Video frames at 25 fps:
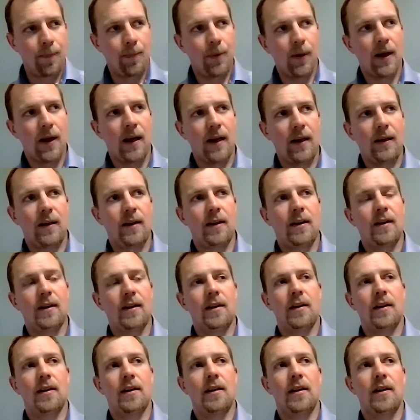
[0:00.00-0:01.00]
But
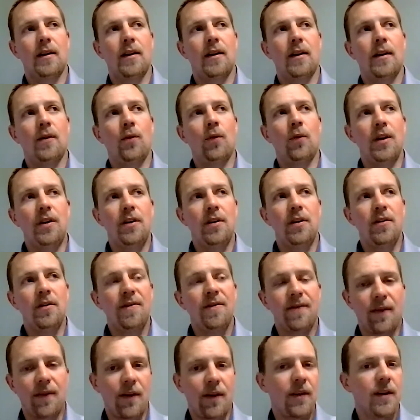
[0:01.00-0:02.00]
when you're
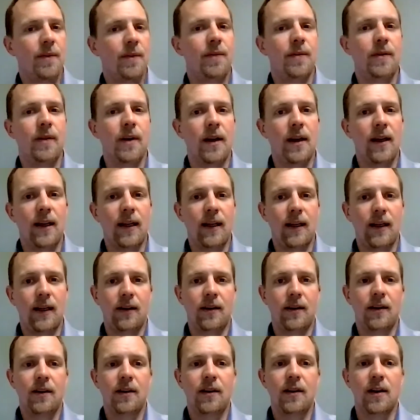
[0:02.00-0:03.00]
fall
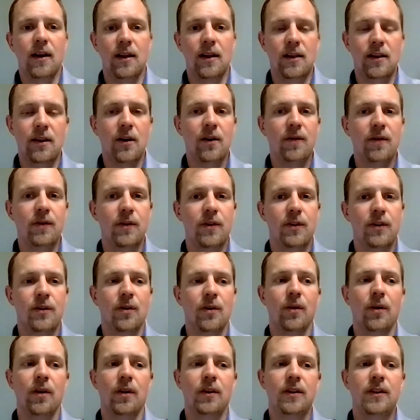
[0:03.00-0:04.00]
applying a sulfur
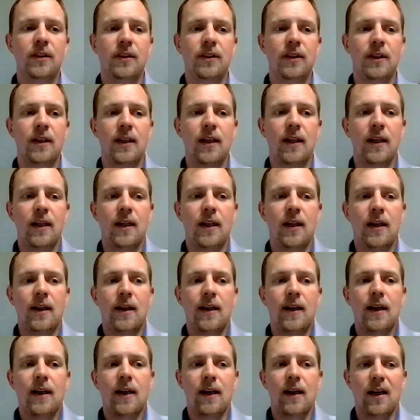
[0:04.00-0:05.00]
source,
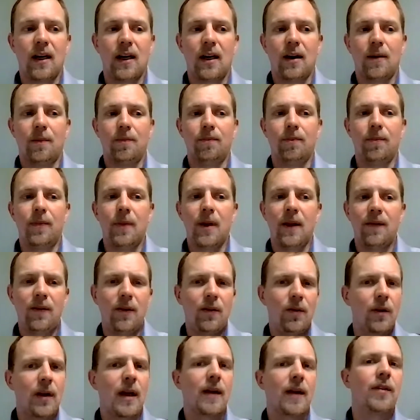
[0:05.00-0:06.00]
if you
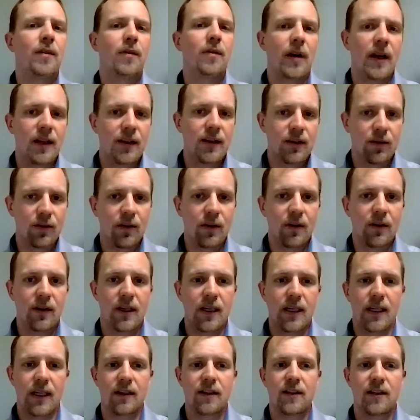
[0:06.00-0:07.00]
don't have the right soil
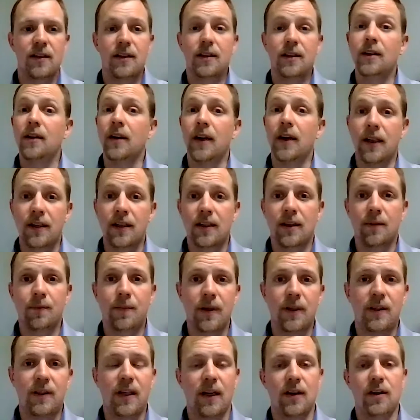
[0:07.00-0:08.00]
conditions, there is some
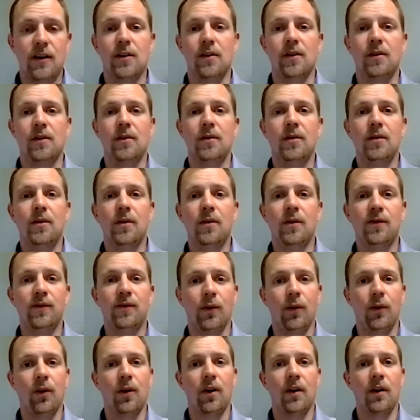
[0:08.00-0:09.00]
potential
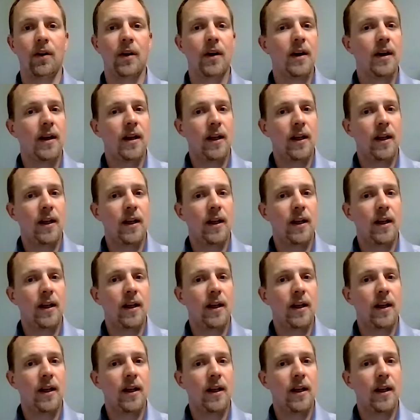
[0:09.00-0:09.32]
for